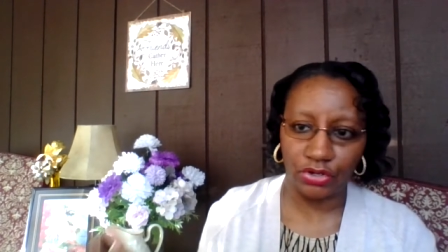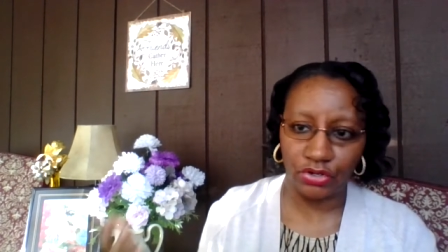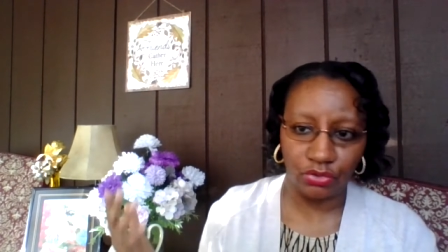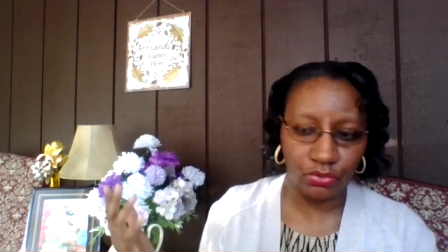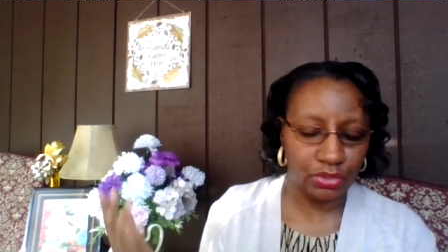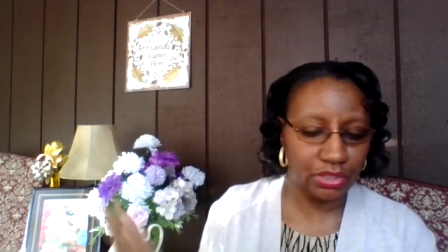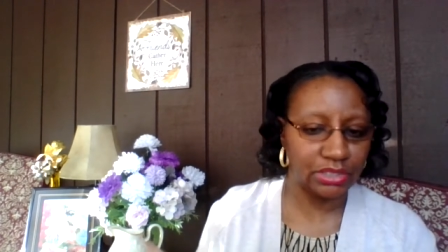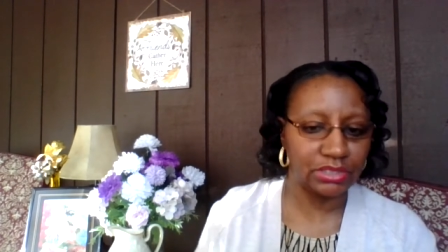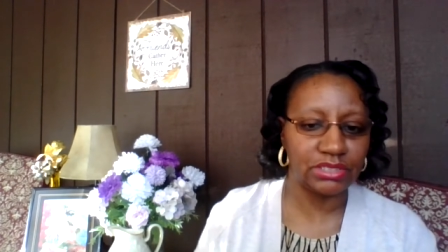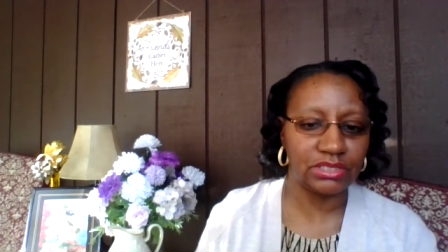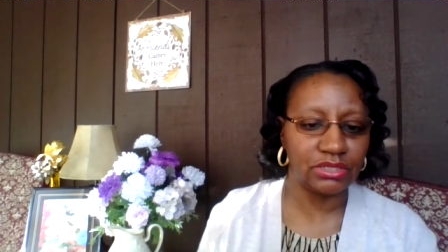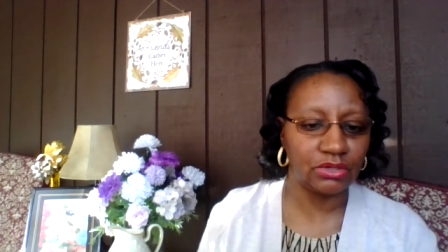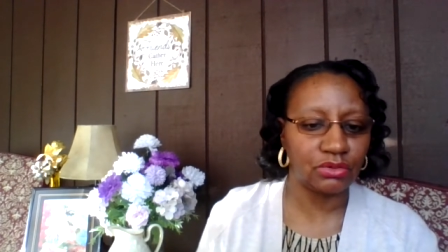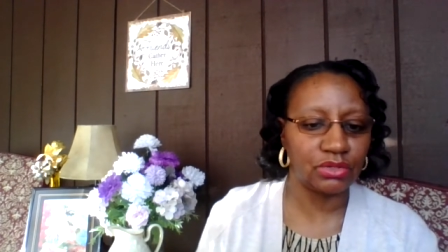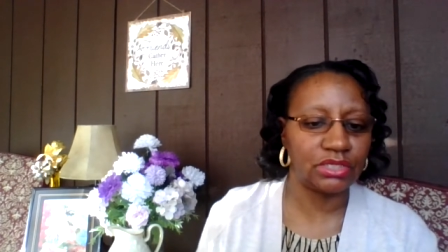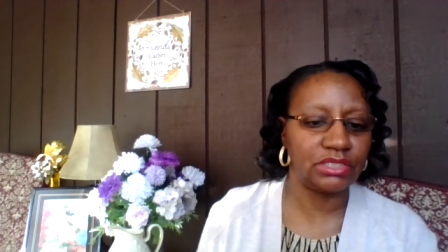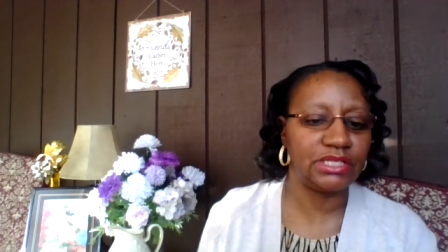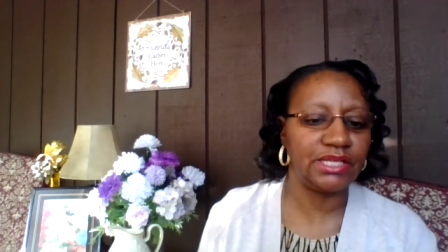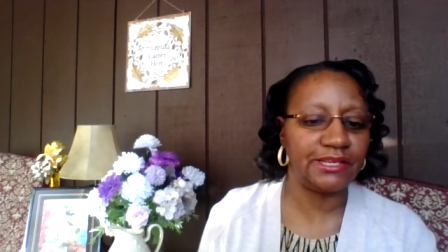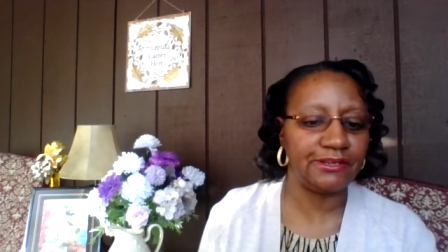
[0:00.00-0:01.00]
you can still
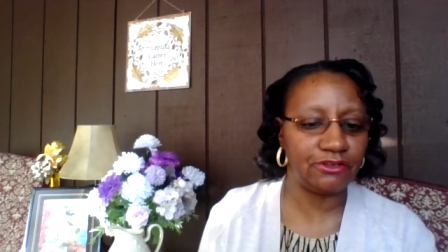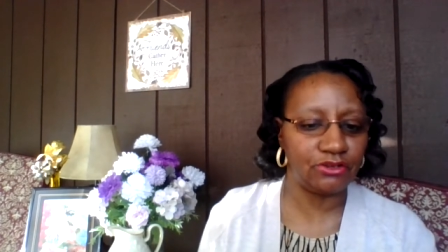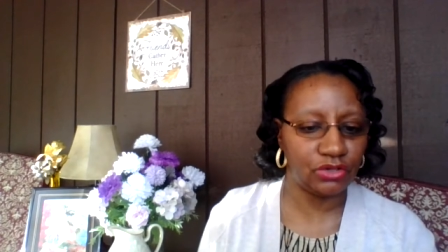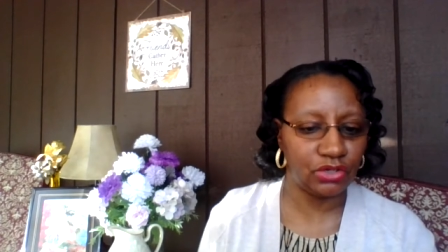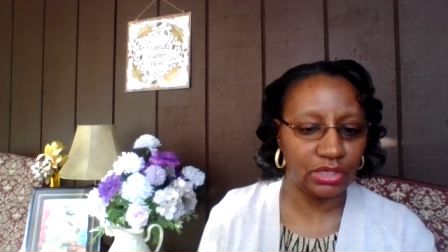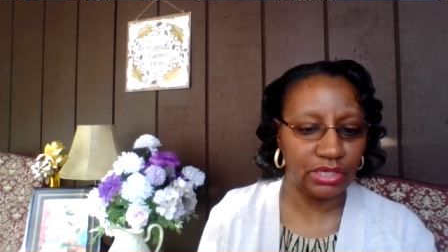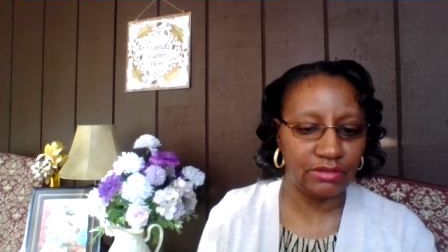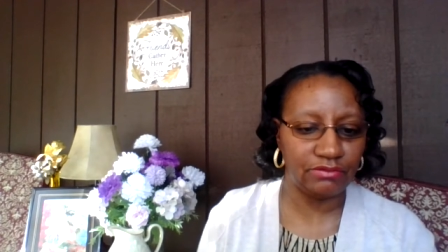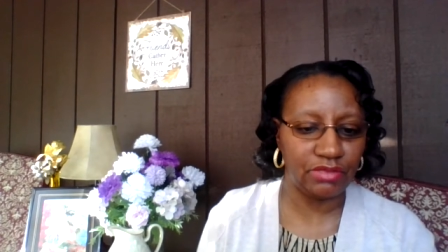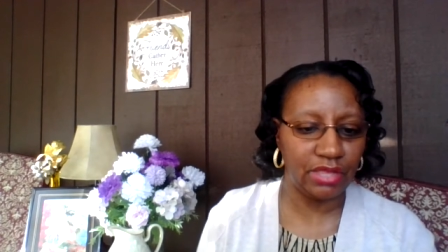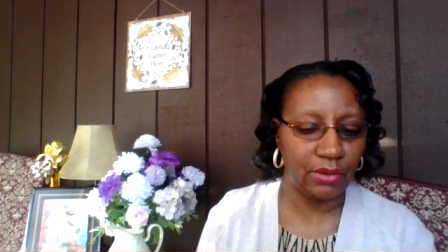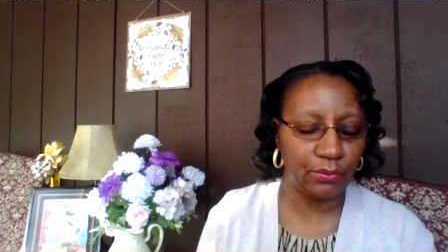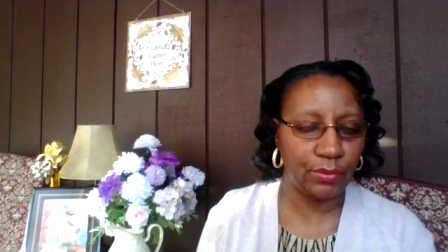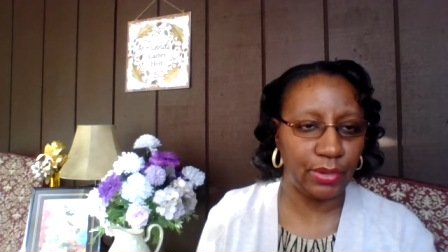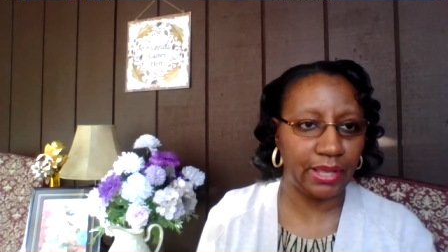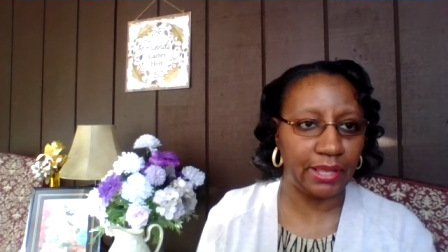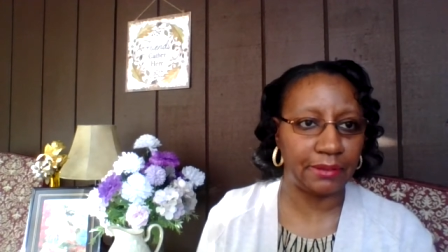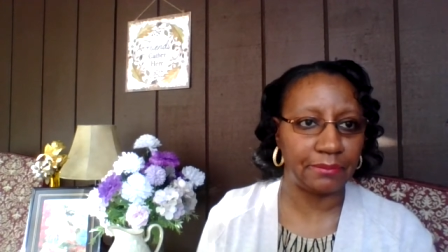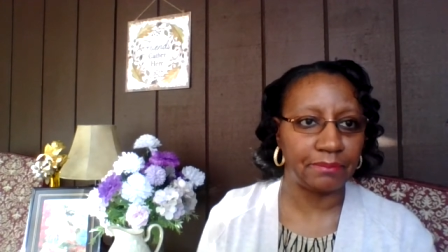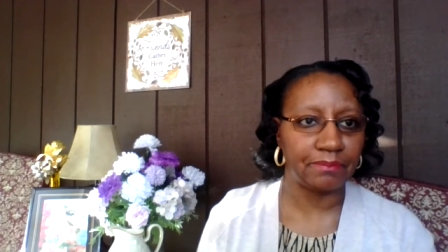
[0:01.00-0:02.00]
continue to live that
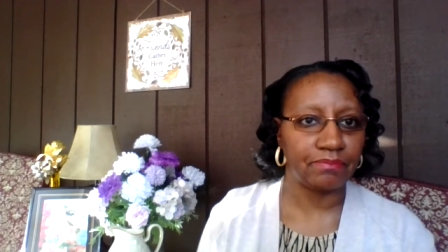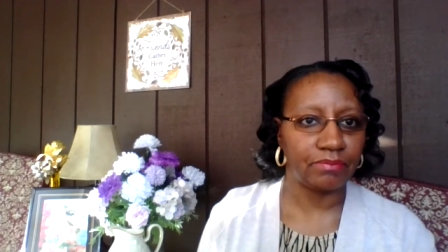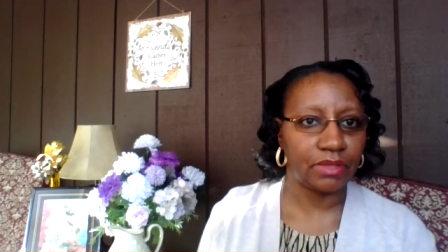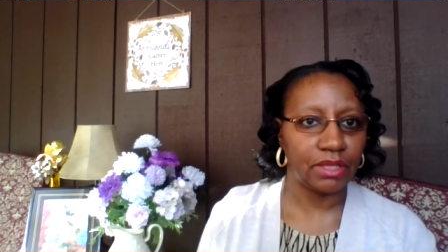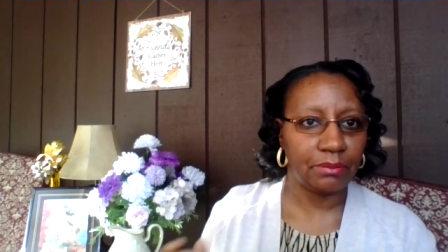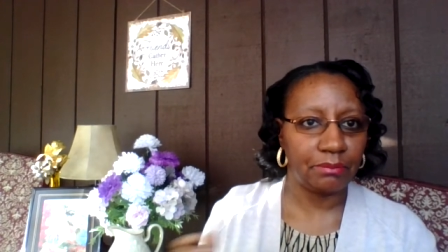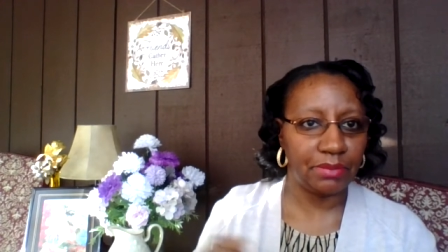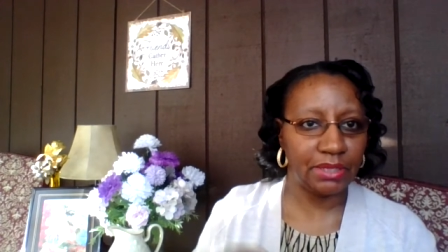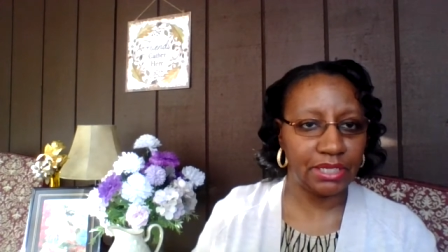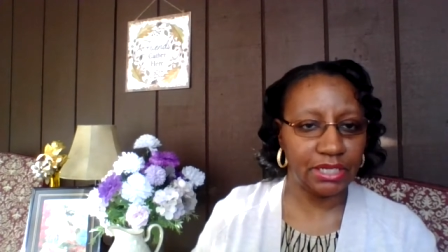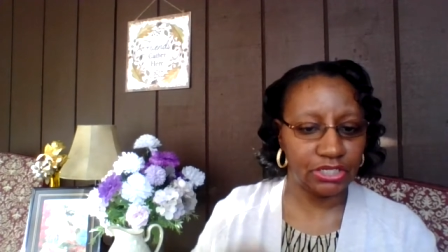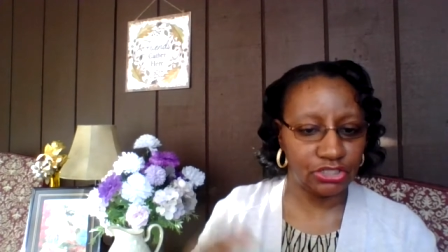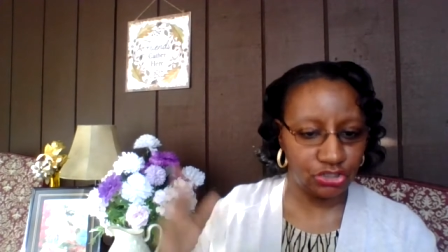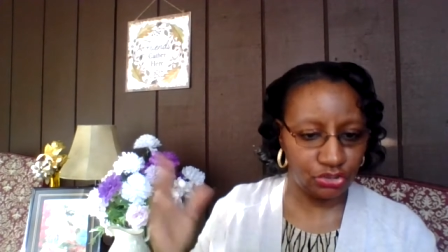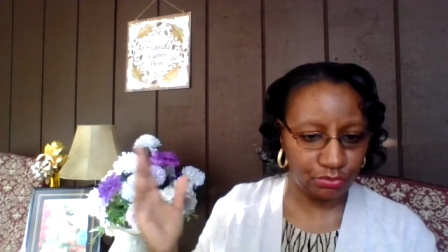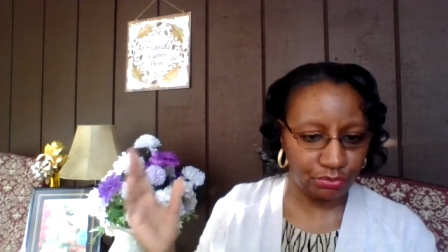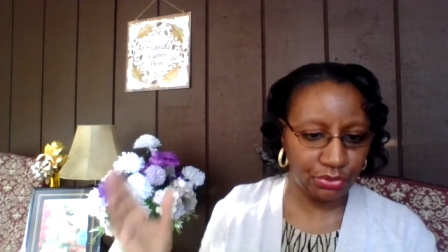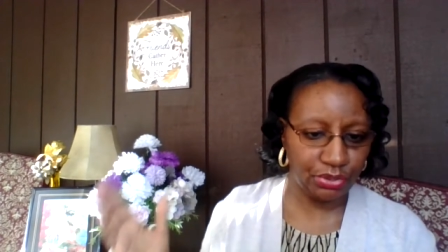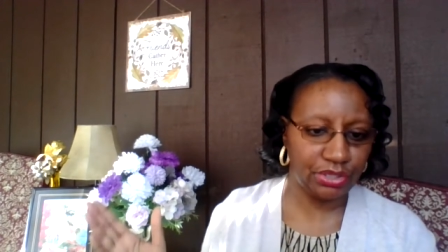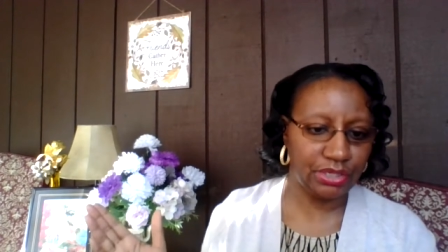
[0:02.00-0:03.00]
way because
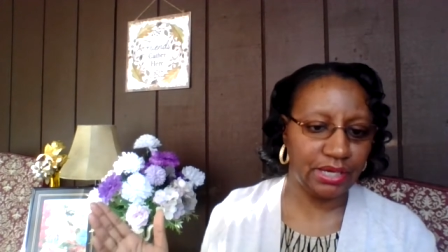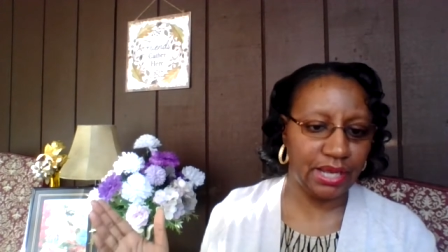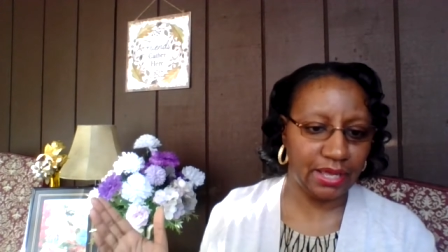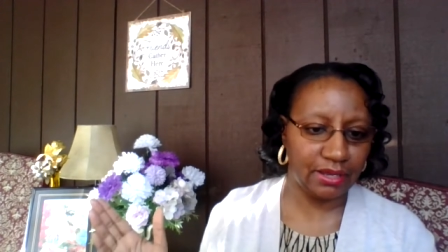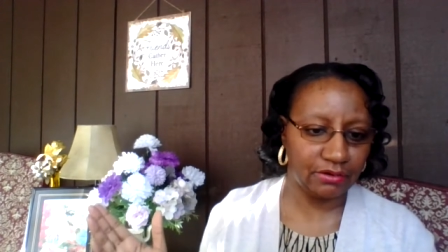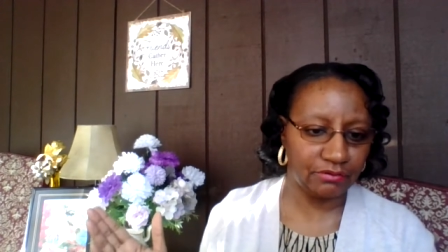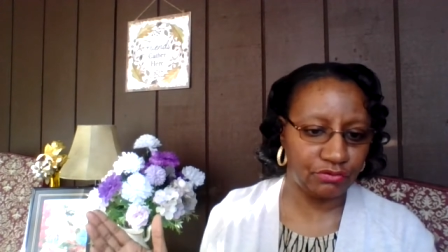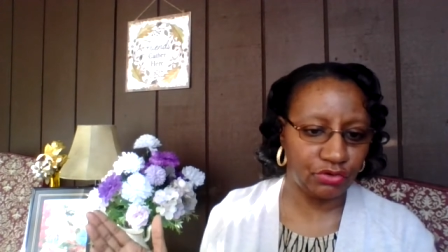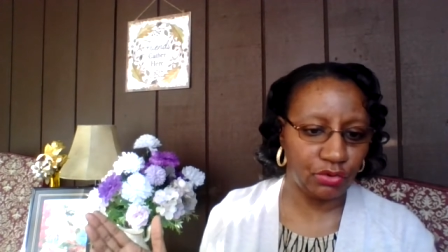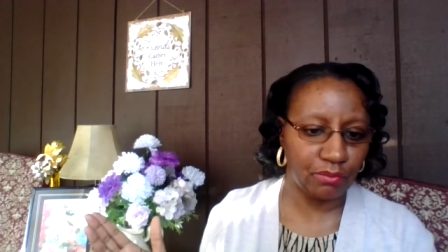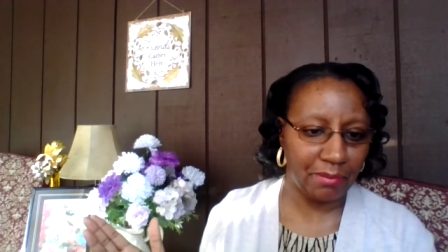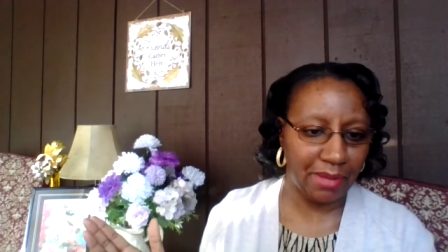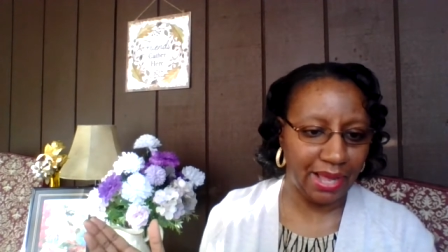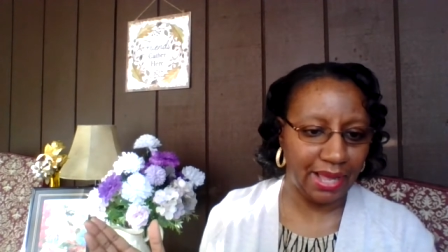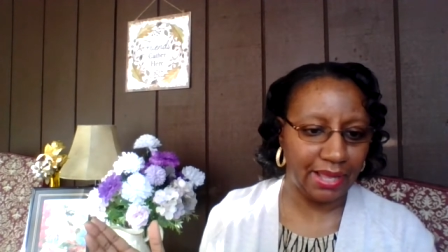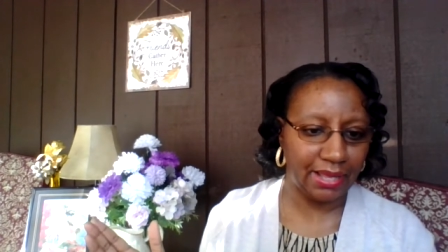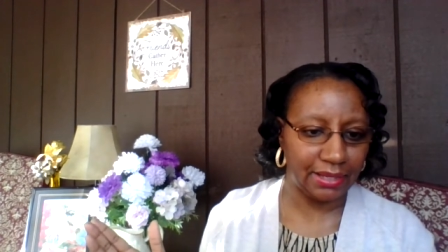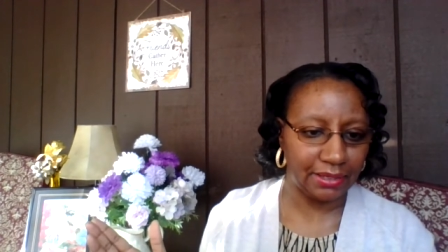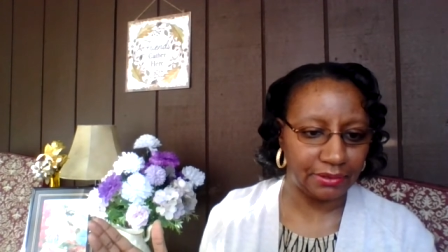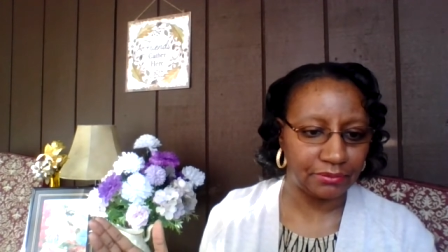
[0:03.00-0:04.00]
you put it out of your
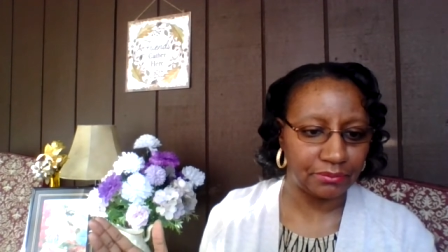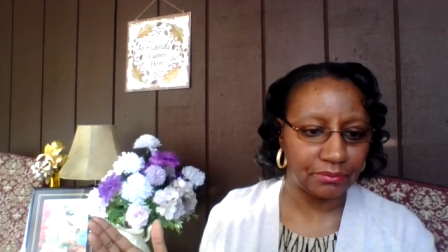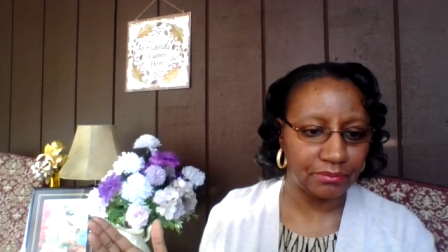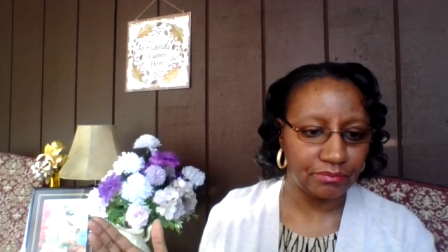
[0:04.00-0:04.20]
mind.